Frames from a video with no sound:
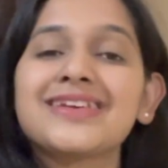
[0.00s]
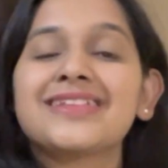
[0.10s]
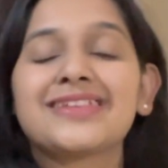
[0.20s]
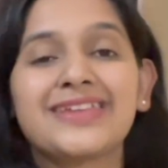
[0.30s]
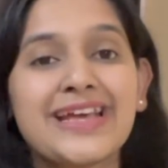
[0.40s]
In
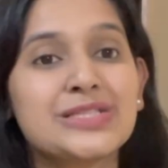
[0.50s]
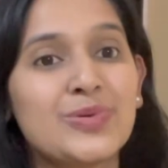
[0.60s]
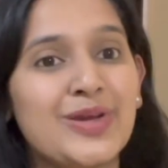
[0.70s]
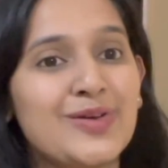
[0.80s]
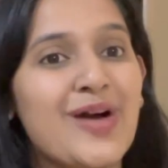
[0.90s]
the next
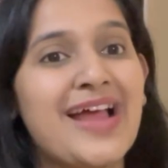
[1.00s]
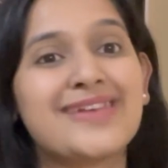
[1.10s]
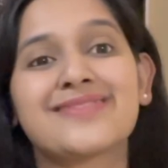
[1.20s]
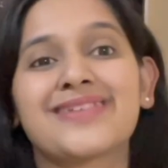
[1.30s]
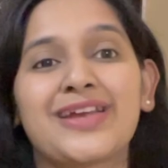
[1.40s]
video, I'll
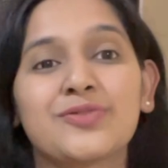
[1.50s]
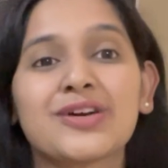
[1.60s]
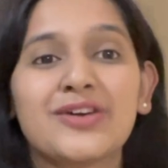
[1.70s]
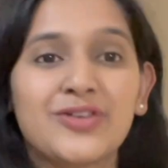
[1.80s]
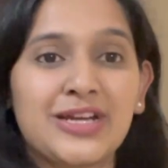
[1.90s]
try to
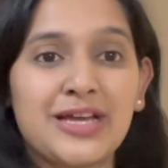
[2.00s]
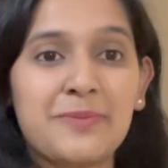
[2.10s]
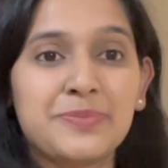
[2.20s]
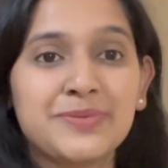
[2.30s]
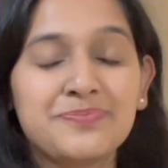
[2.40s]
cover it
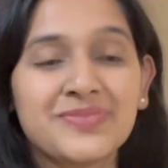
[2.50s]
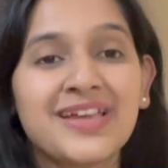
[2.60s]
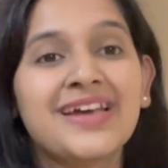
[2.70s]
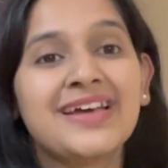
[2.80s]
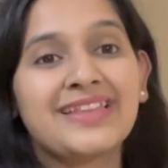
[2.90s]
up.
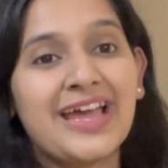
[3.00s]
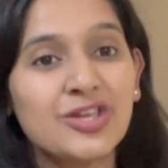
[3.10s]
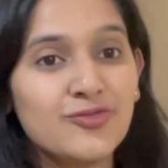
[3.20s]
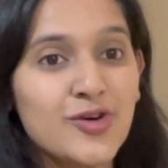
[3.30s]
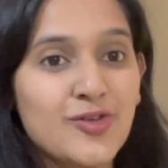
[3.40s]
Thank
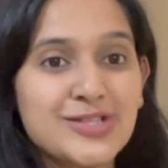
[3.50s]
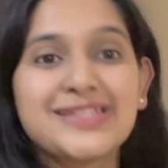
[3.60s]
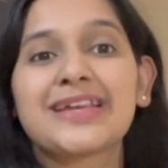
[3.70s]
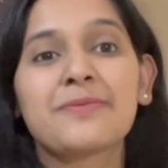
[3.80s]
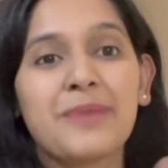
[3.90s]
you for
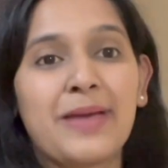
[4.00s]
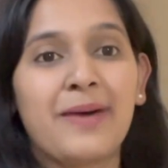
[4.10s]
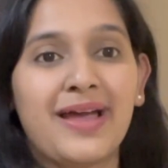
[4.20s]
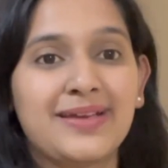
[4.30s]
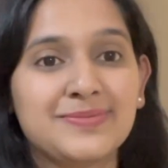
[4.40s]
watching. Bye
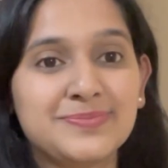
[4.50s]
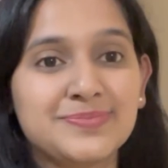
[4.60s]
bye.